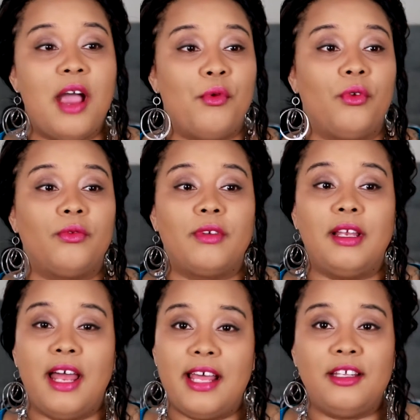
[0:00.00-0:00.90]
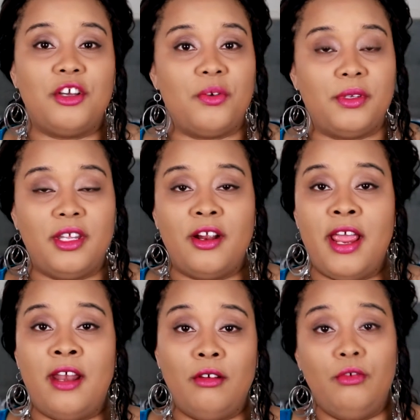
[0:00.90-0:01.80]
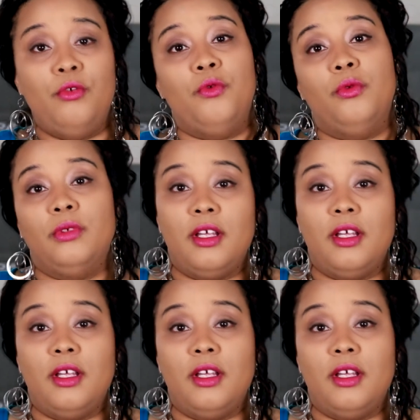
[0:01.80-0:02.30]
I will gladly go in there and, ooh,